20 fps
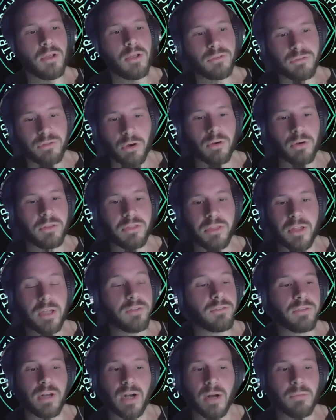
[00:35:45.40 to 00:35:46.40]
certain
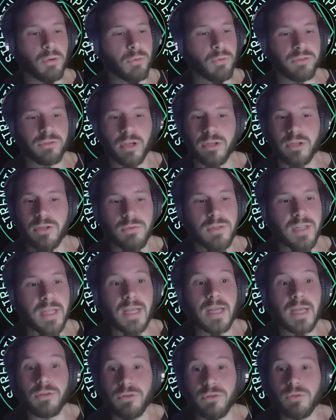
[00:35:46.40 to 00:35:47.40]
things. And I'm always like, you
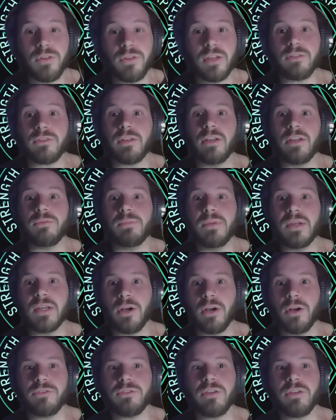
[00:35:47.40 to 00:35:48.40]
can't do these things
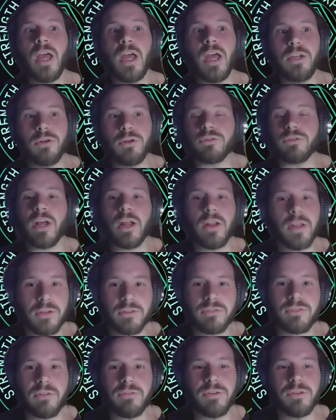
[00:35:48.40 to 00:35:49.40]
because you're telling
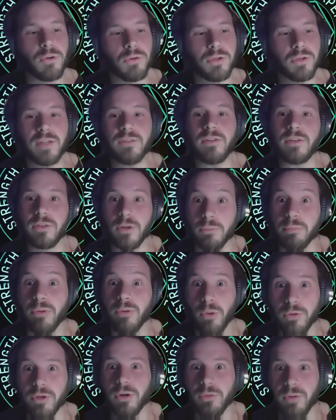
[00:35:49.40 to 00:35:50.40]
a seven-year-old kid that they're
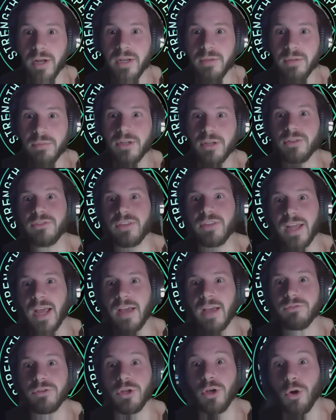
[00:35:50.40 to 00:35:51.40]
broken already because they
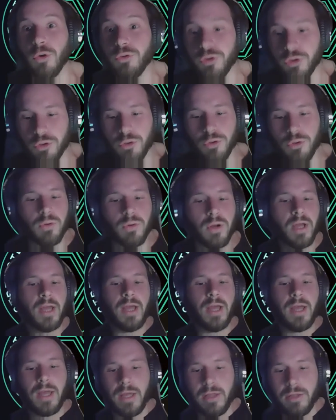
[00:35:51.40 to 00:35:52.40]
have to go do,
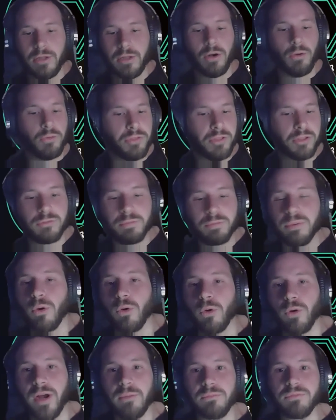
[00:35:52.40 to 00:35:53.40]
you know, this
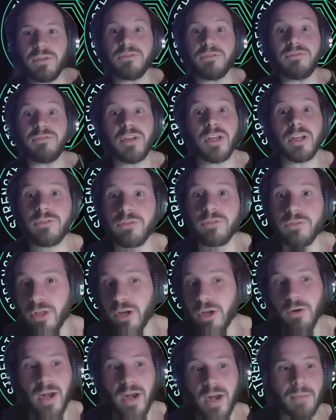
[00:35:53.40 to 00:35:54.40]
program to fix
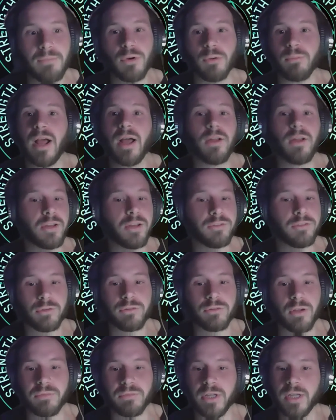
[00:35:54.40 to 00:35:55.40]
their abnormalities or
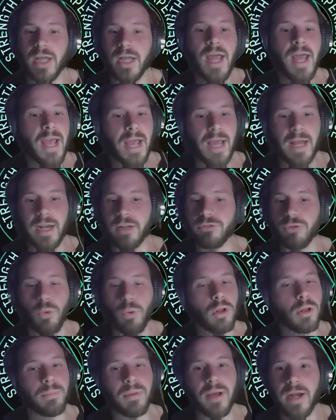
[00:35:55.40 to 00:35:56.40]
something. And it's
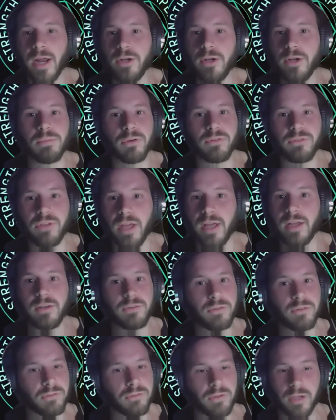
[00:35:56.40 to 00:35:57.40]
all about how you
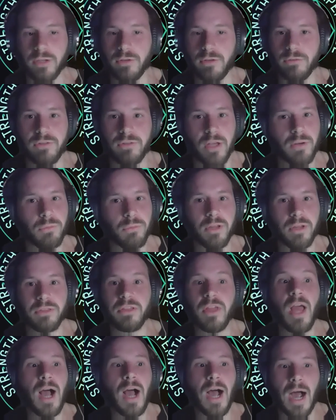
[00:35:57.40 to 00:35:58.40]
present, just like you said with,
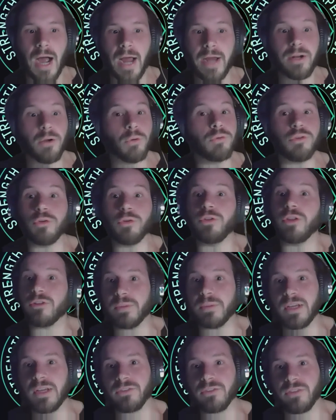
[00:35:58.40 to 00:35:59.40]
I don't do this
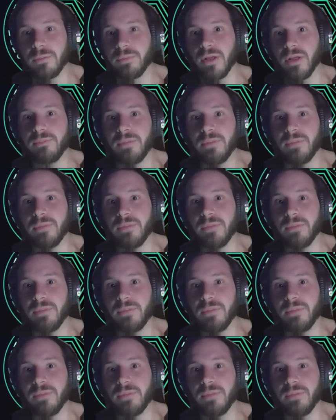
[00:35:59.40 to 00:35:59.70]
because I play